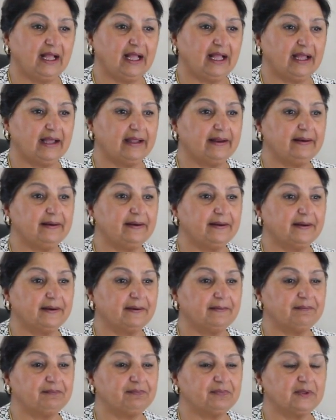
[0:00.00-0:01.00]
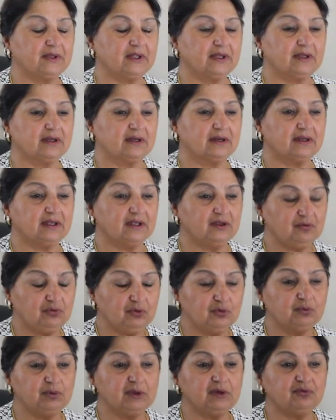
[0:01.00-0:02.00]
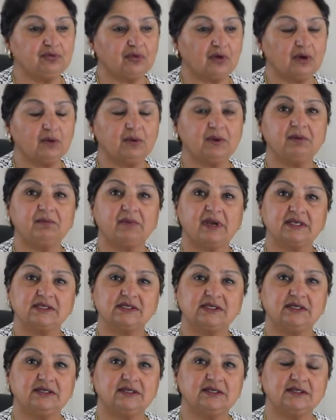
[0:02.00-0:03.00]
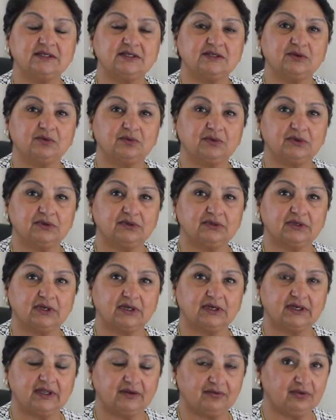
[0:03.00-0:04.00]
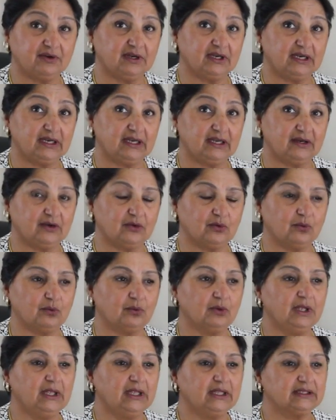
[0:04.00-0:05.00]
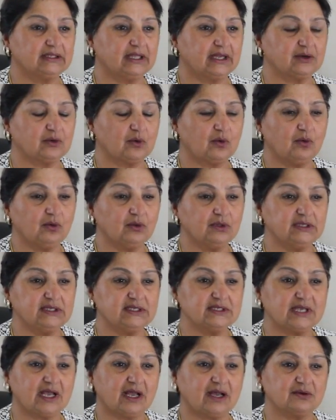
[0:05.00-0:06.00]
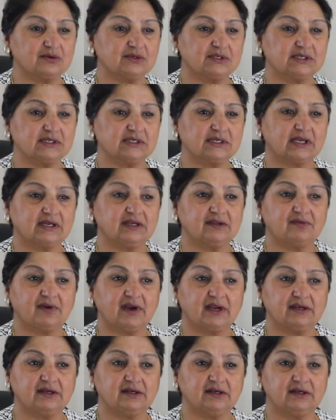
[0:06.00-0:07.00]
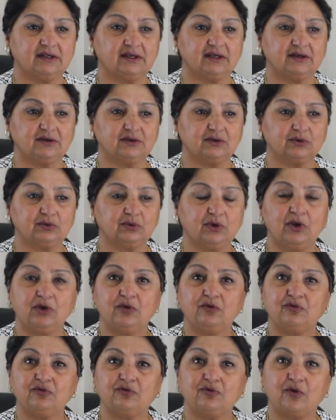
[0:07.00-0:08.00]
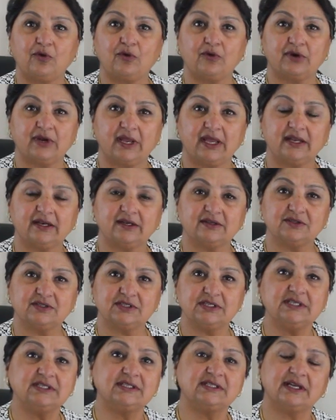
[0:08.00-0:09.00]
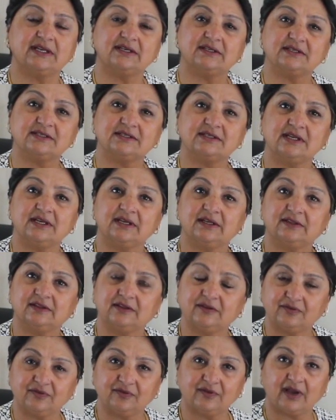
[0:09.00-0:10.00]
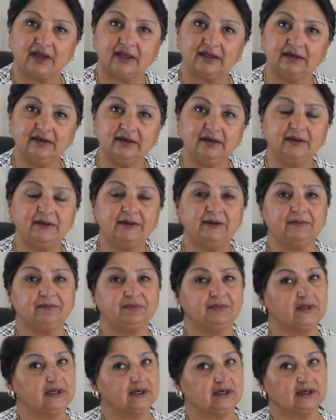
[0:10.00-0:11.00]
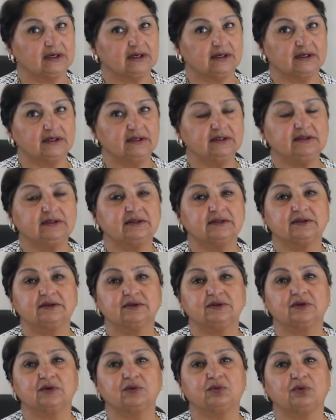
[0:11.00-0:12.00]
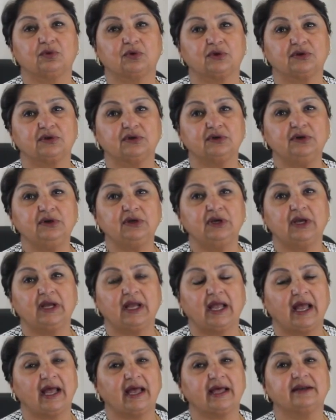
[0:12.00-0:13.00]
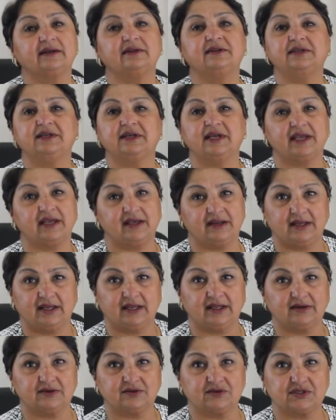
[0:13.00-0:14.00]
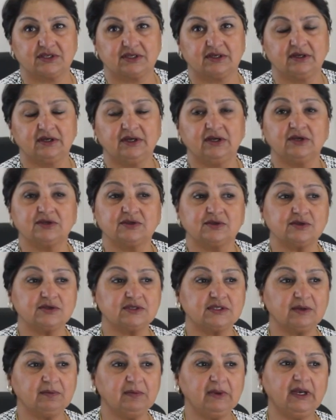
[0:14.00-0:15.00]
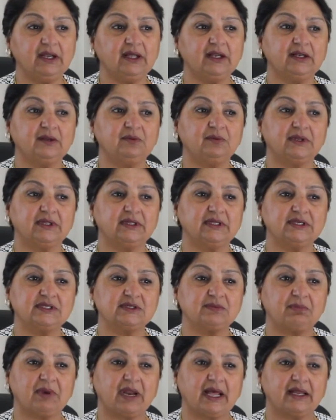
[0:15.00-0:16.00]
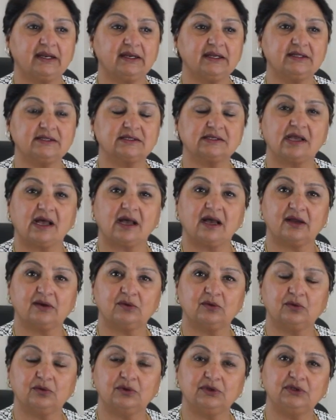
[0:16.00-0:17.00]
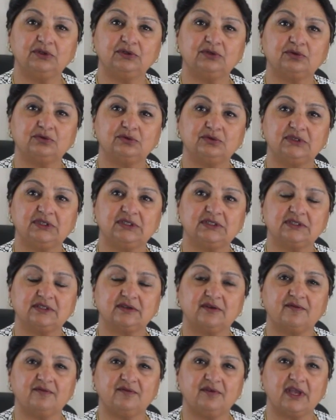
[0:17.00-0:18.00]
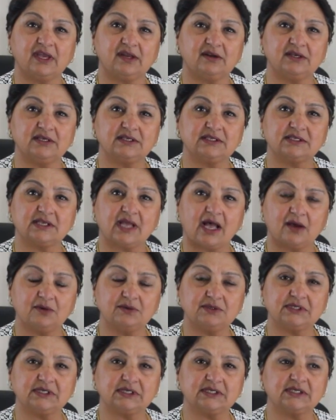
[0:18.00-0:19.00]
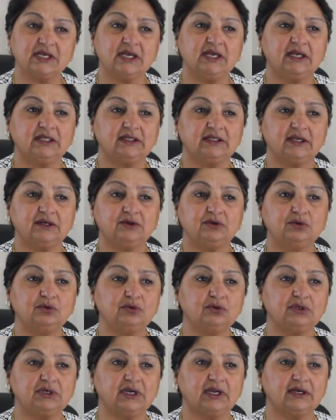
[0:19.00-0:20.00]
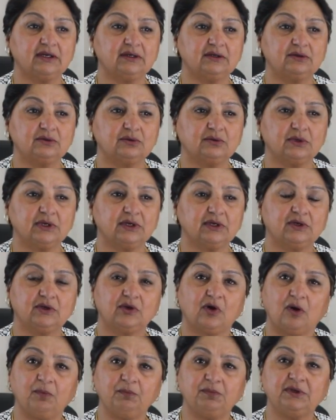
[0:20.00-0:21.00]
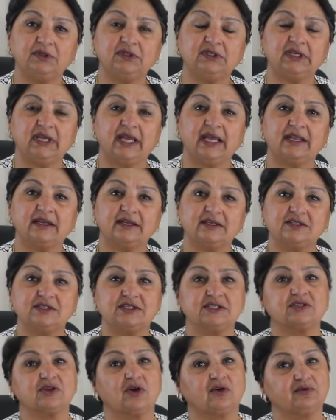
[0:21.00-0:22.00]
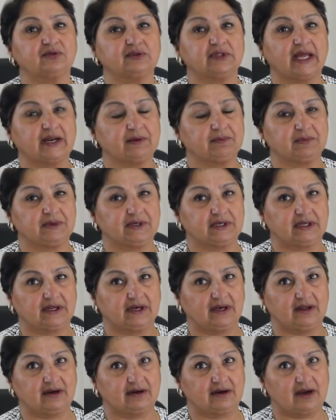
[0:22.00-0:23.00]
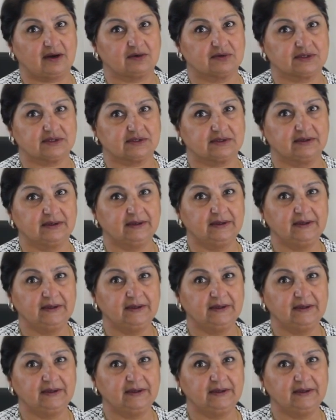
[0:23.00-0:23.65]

And if you've been following my series, you would definitely know that all these houses are divided into four energies, that is the fire, the earth, the water, and the air energy. So similarly, when these planets are going through these various houses, they do tend to adopt the energies of that particular house.